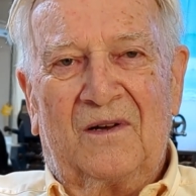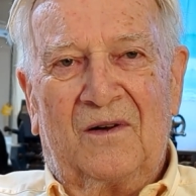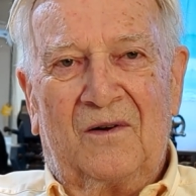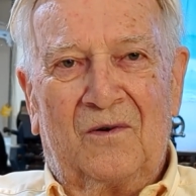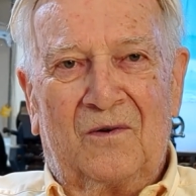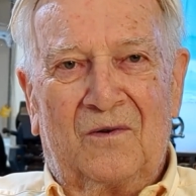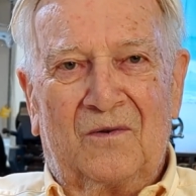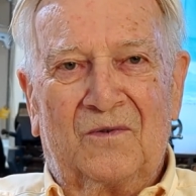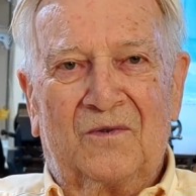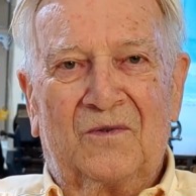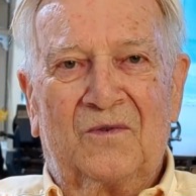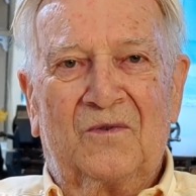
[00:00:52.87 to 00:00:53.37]

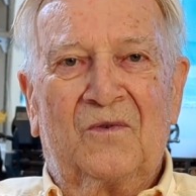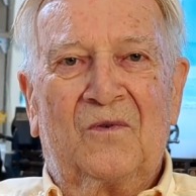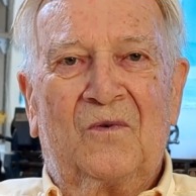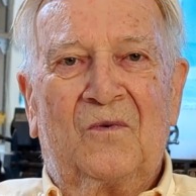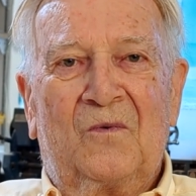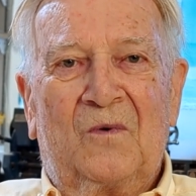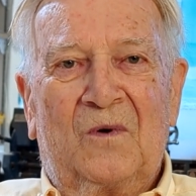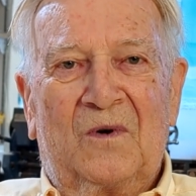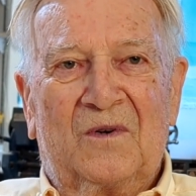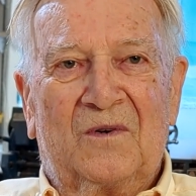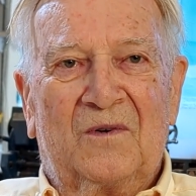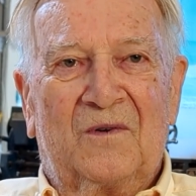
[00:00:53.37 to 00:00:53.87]
whole new
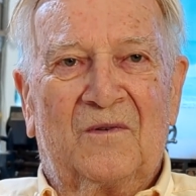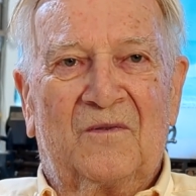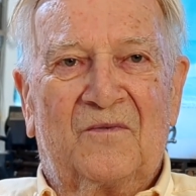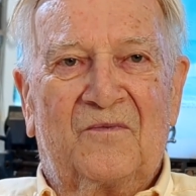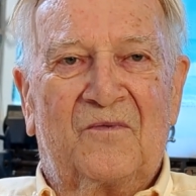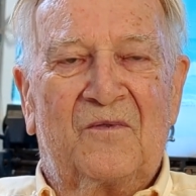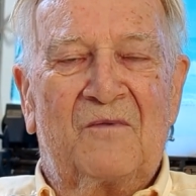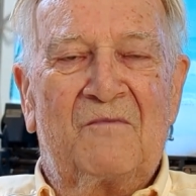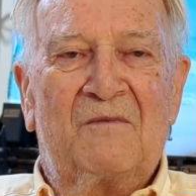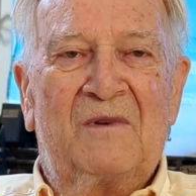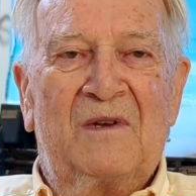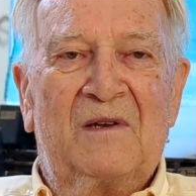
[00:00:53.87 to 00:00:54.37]
world
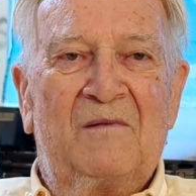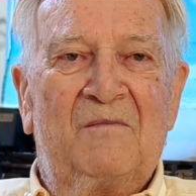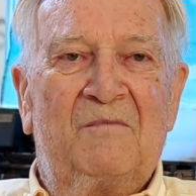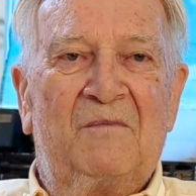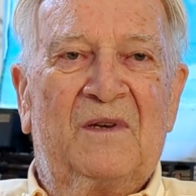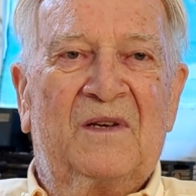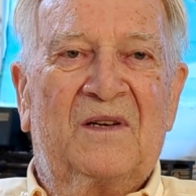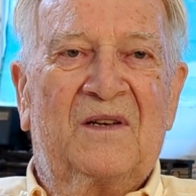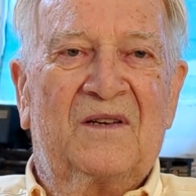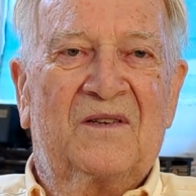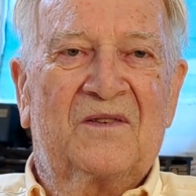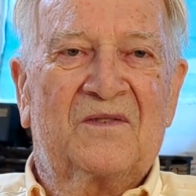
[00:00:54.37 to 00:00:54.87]
for me
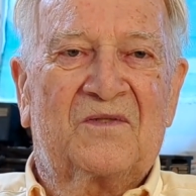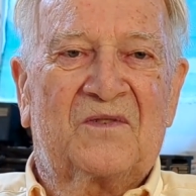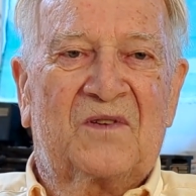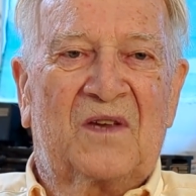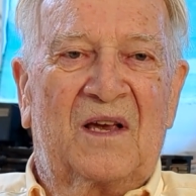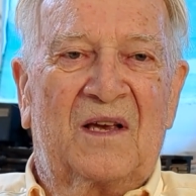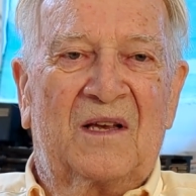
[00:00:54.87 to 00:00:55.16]
because